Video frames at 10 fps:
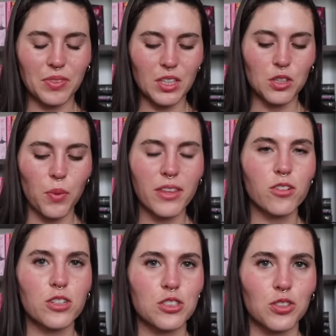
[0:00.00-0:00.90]
the way they're
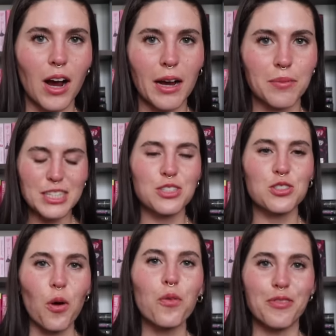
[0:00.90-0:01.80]
described is
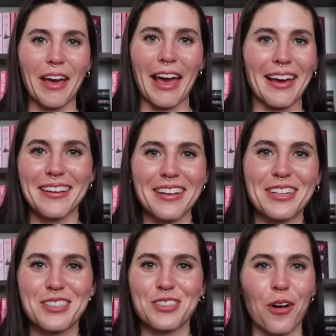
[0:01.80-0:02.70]
so vague.
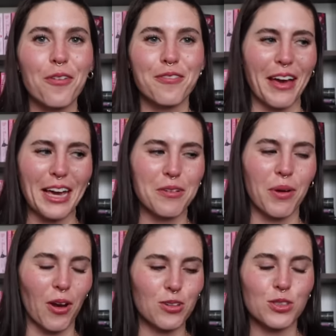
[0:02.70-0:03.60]
It's so vague,
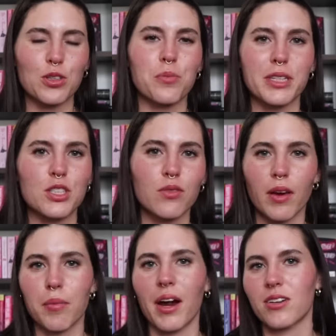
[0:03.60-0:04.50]
but also you mention
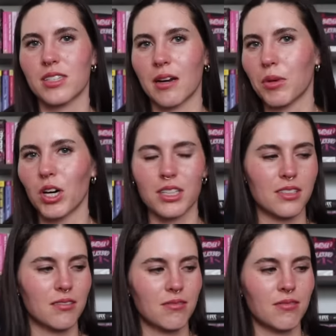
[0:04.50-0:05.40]
vampires and I'm hooked
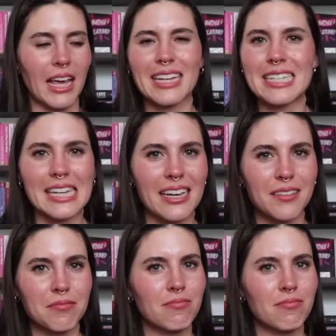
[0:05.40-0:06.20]
and tea.